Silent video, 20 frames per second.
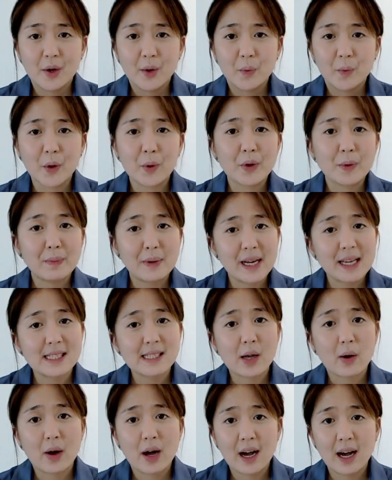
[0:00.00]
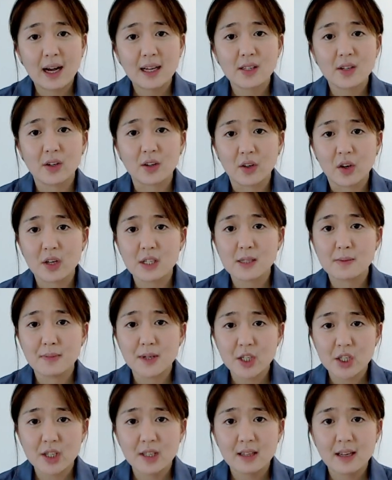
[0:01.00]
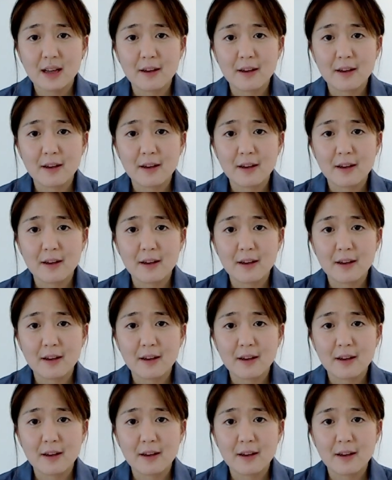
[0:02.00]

When we place our heart on God's mission